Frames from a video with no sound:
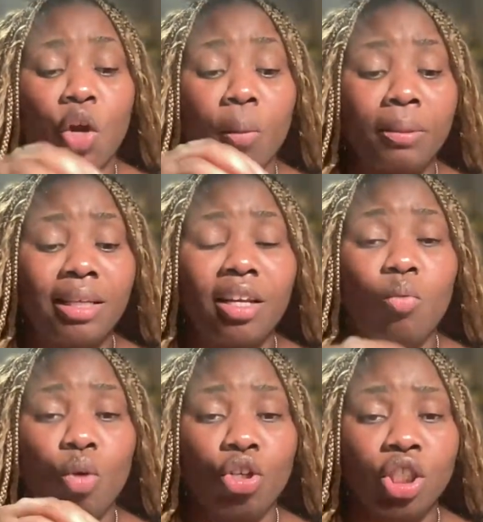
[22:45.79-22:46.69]
you're repeatedly
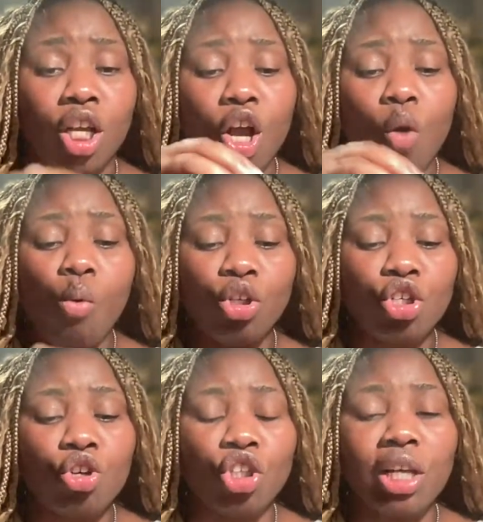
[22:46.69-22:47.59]

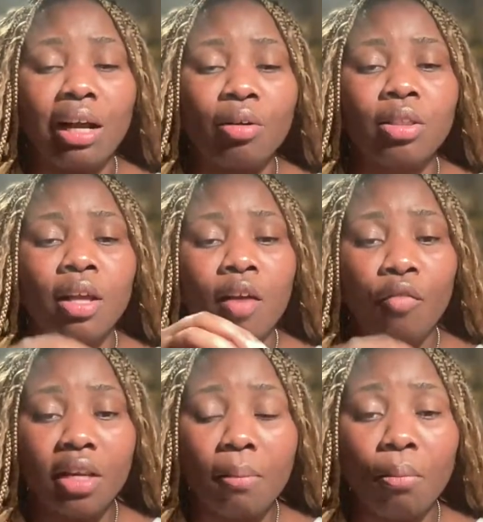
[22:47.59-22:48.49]
washing your child's
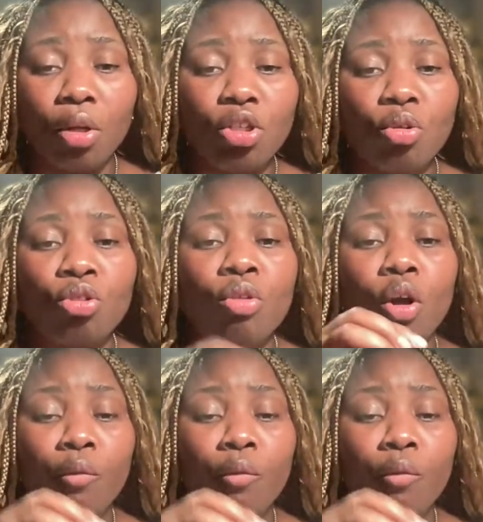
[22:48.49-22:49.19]
feeding bottle,